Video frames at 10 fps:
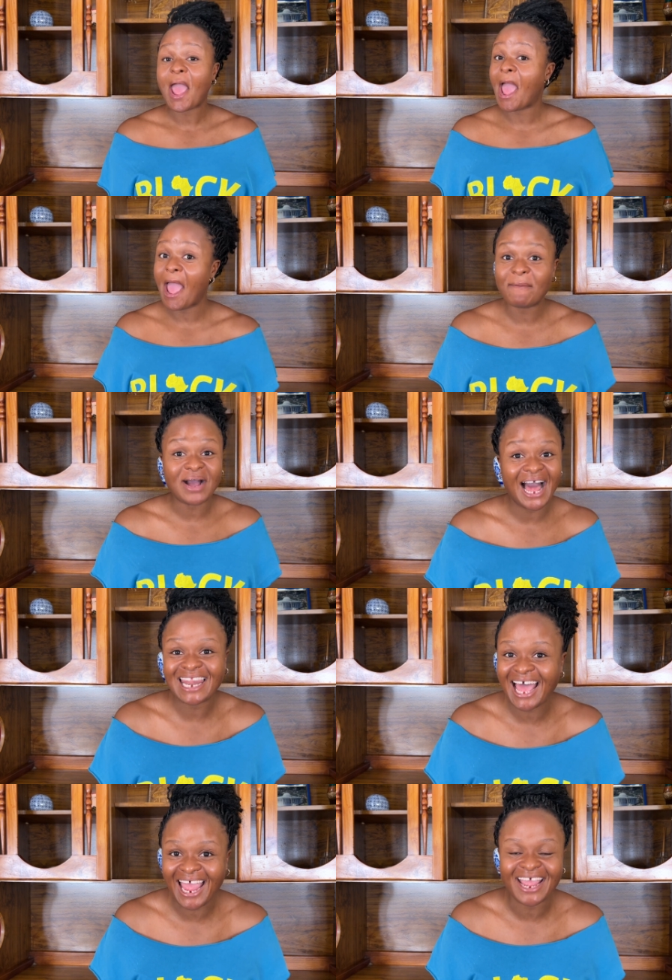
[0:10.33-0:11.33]
Am I
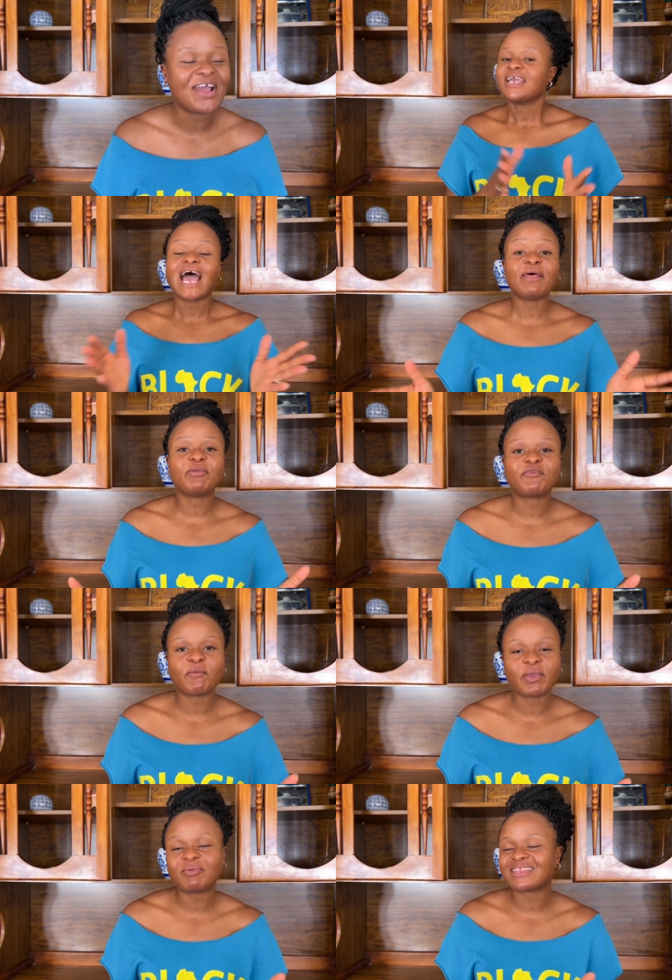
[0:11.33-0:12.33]
lying? Hello, beautiful
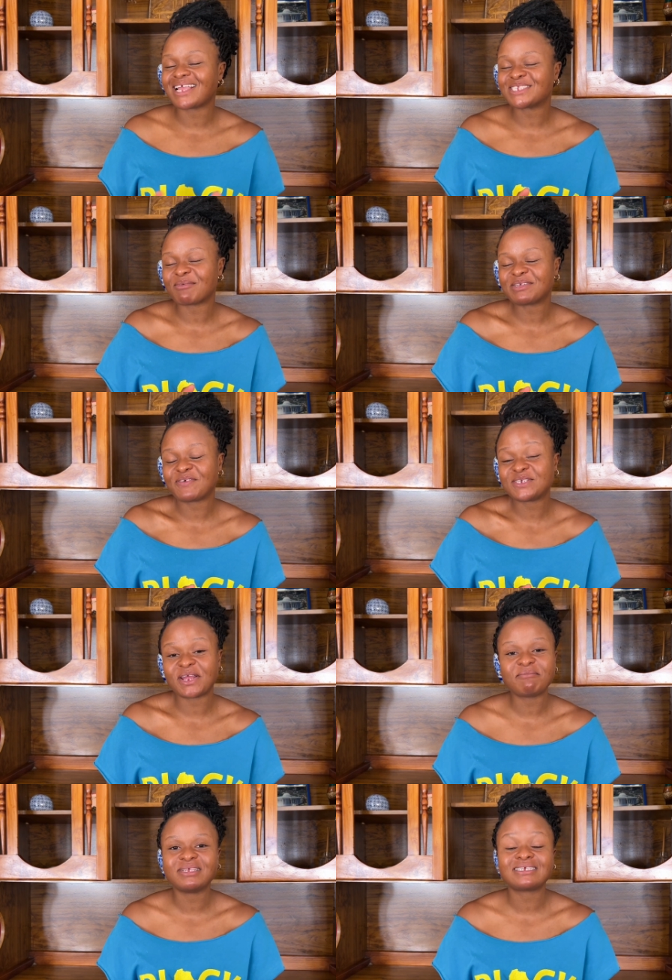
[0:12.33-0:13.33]
people. Thank you so much for
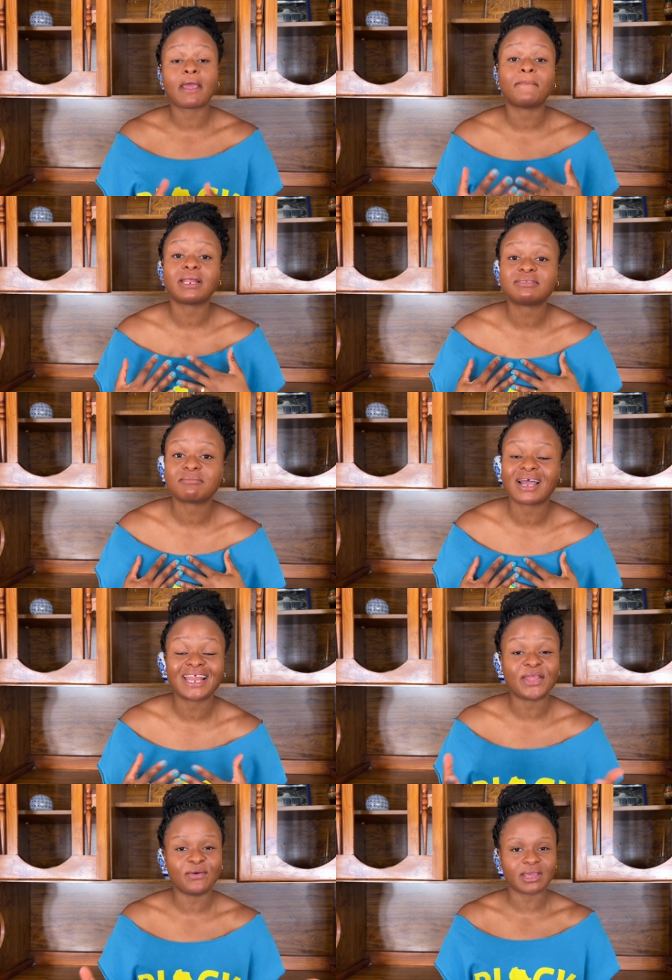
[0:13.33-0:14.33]
joining me today. My name is Thethe
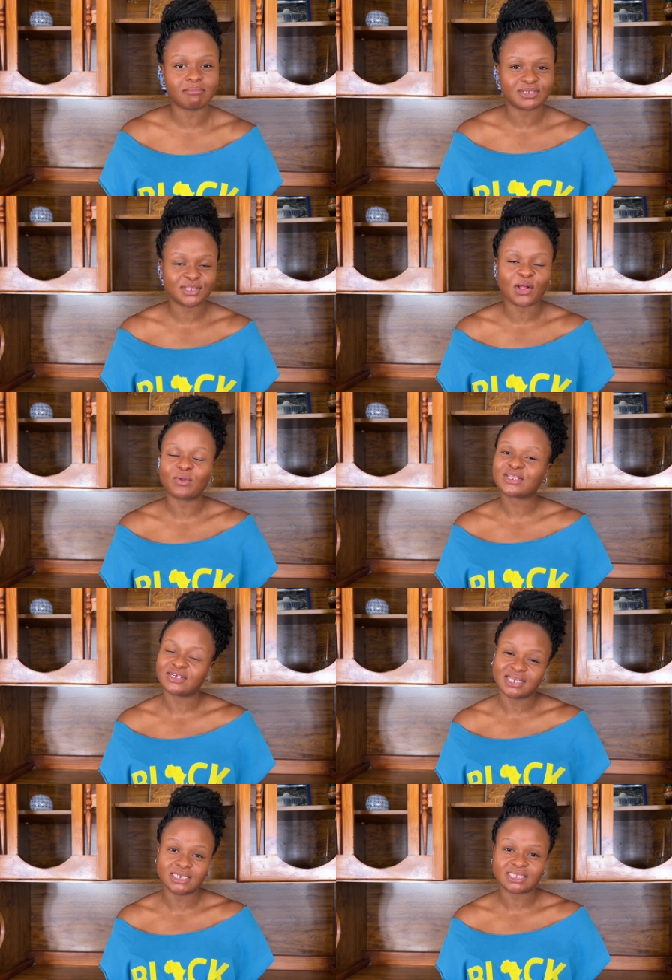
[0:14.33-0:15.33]
Makhele, your gap tooth girl with
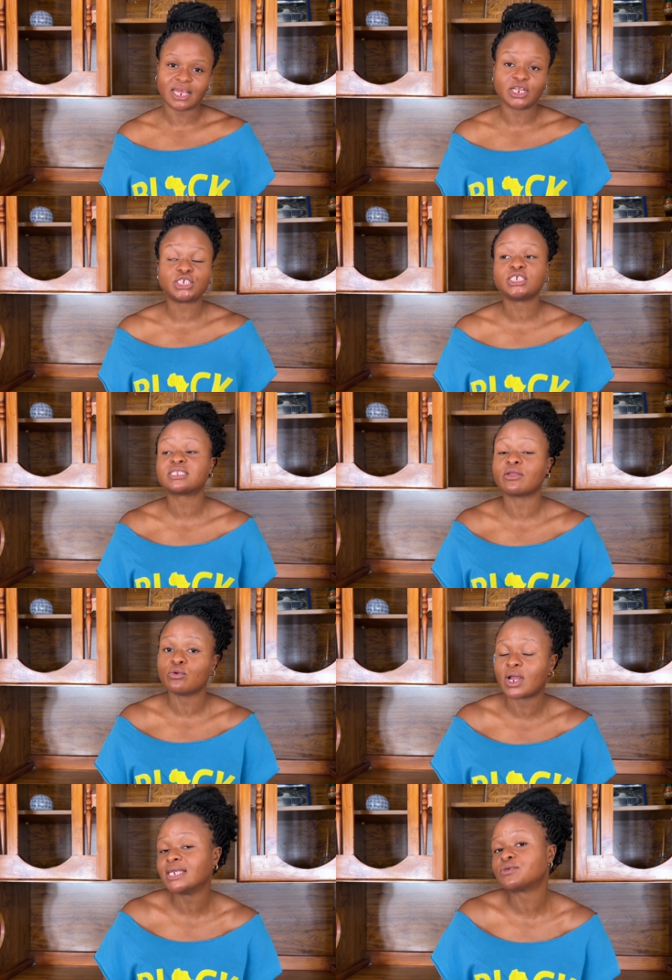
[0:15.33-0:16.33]
contagious energies. Now, you
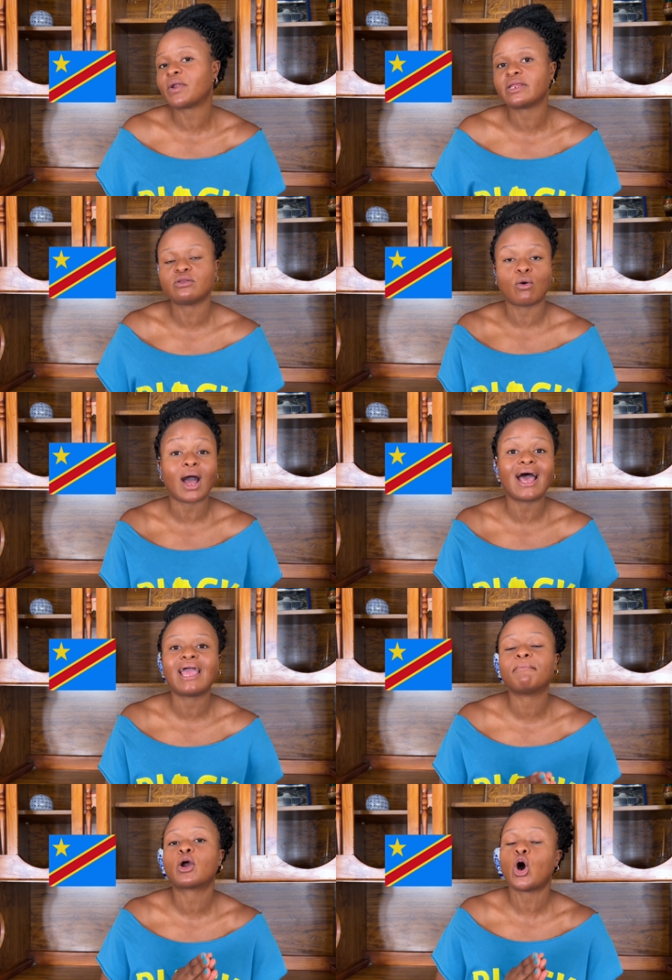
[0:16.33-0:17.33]
guys already know I
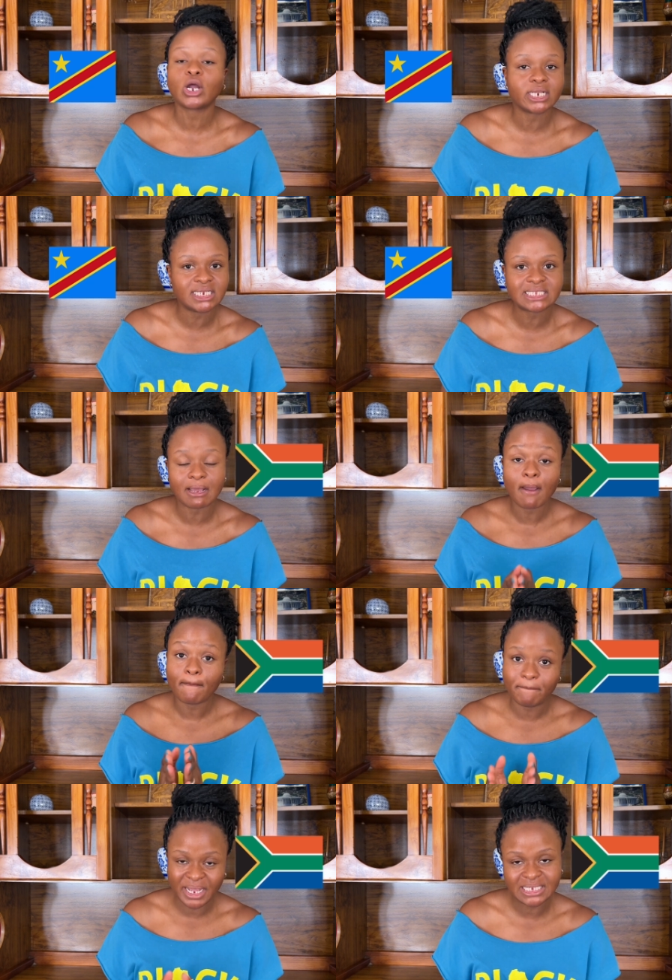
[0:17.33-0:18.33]
am Congolese
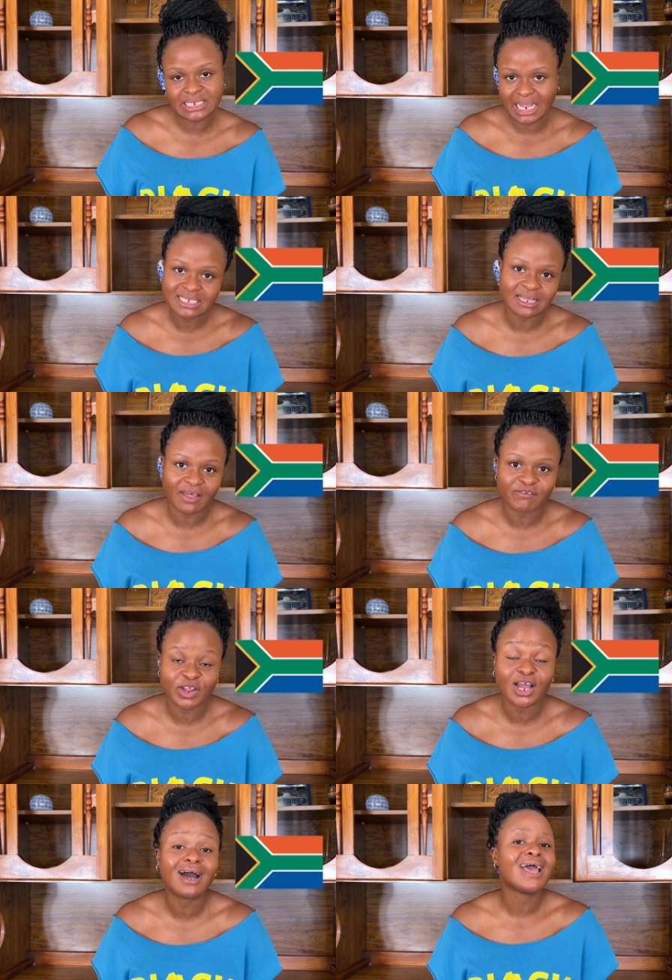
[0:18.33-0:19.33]
based in South Africa.